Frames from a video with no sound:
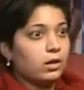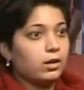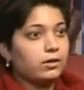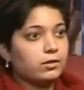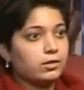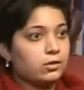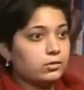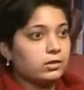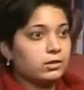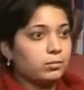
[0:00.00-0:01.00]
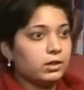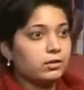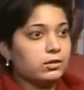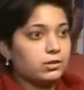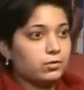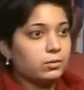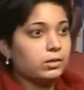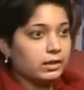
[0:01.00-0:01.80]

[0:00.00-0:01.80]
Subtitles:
100,000 immigrants,